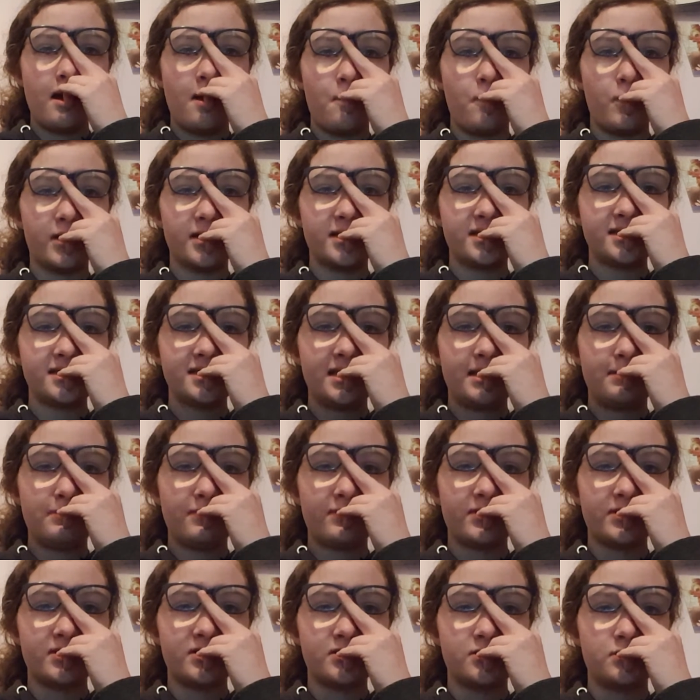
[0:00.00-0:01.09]
What is the name
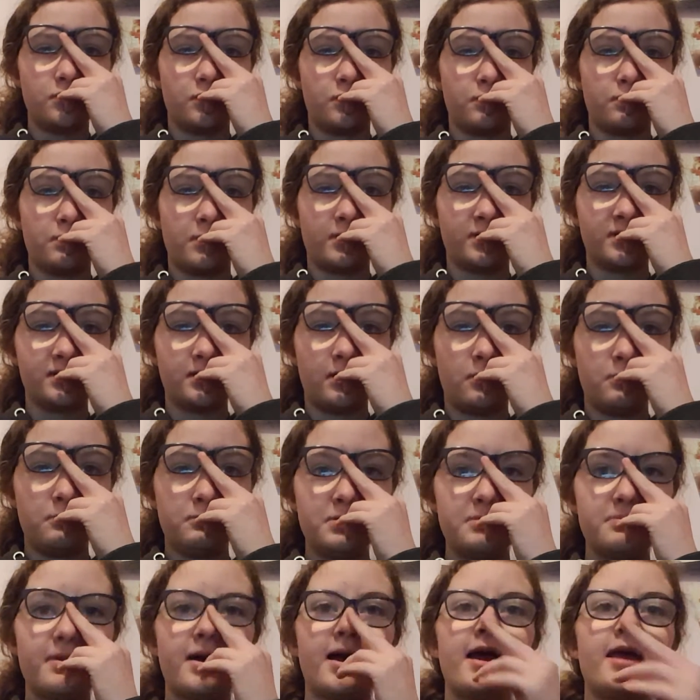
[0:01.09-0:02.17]
of the store
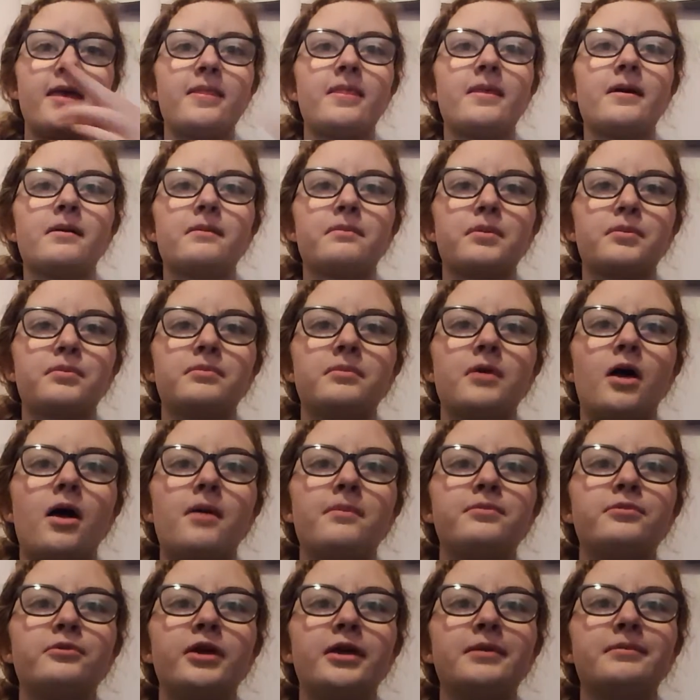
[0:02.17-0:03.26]
owned by the
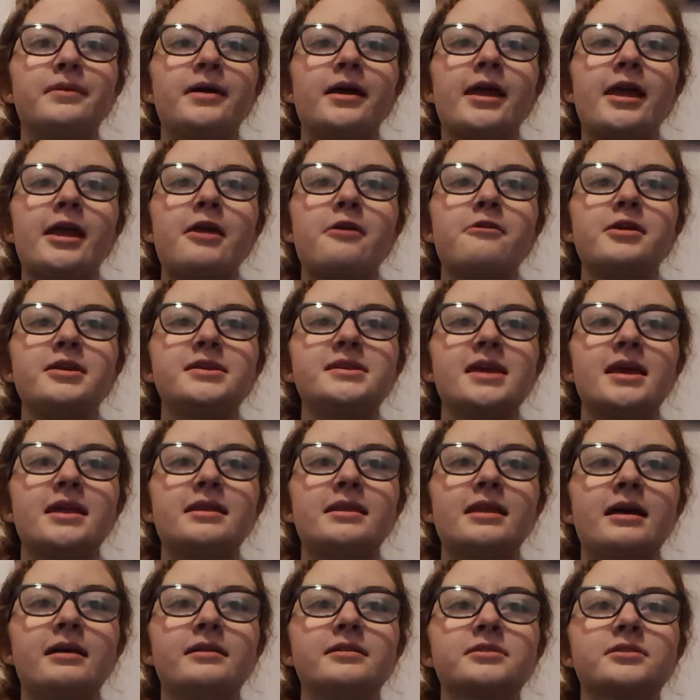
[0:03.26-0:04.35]
operated by Harriet
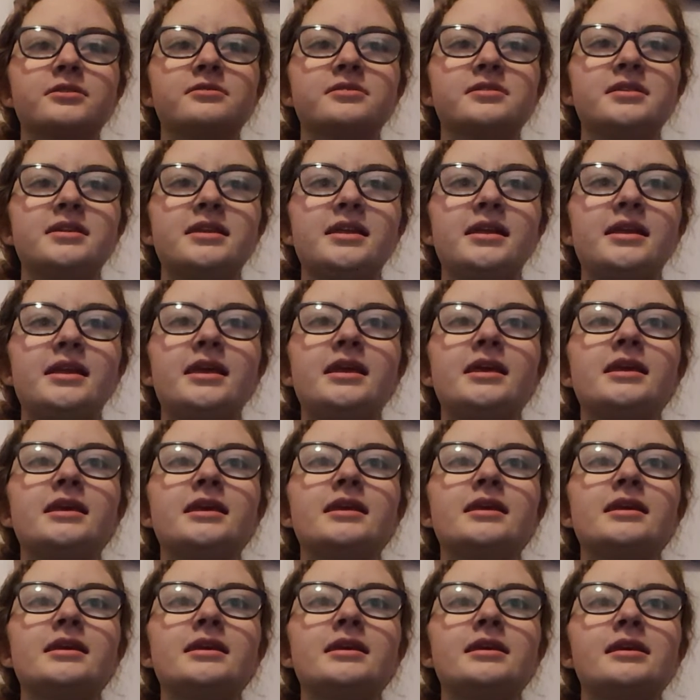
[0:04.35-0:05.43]
and Nels Oleson. It
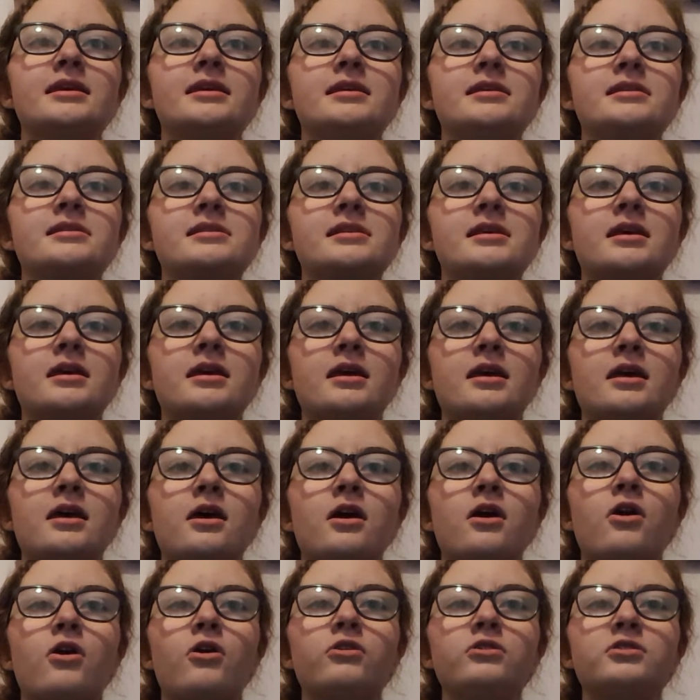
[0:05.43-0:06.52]
is
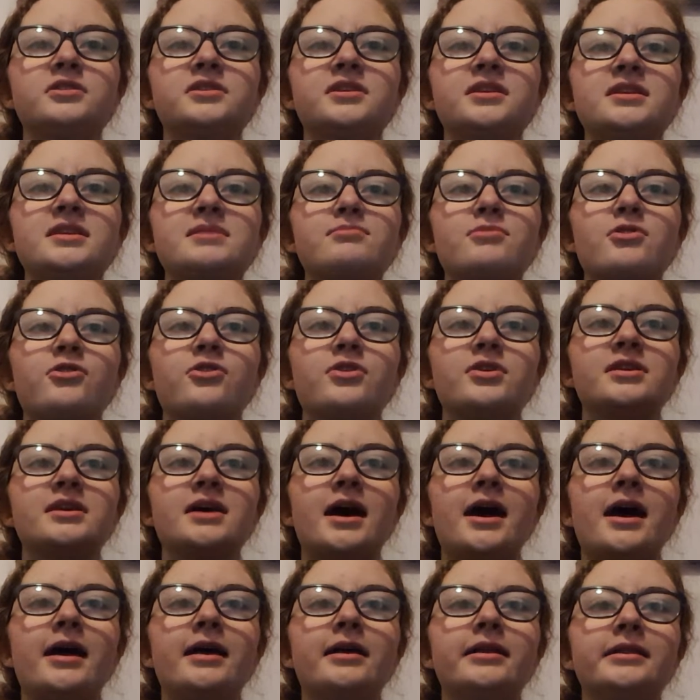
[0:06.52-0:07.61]
Oleson's
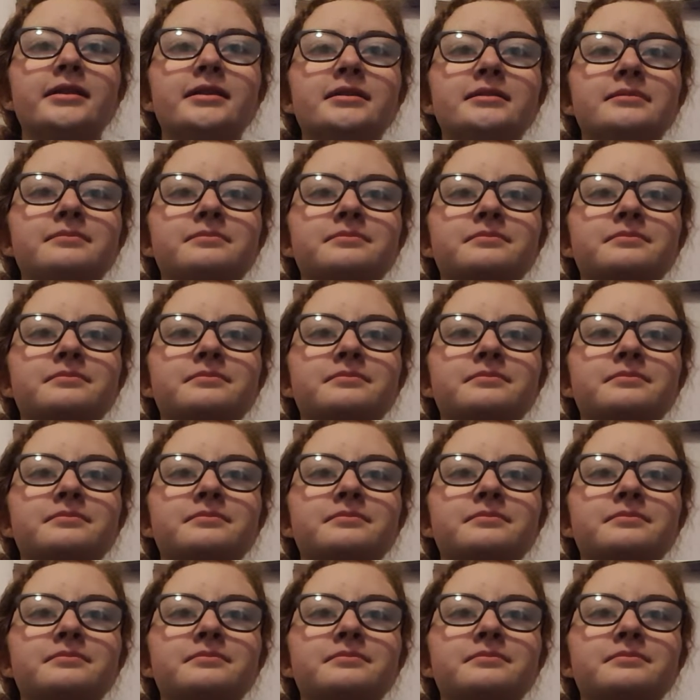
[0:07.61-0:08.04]
Mercantile.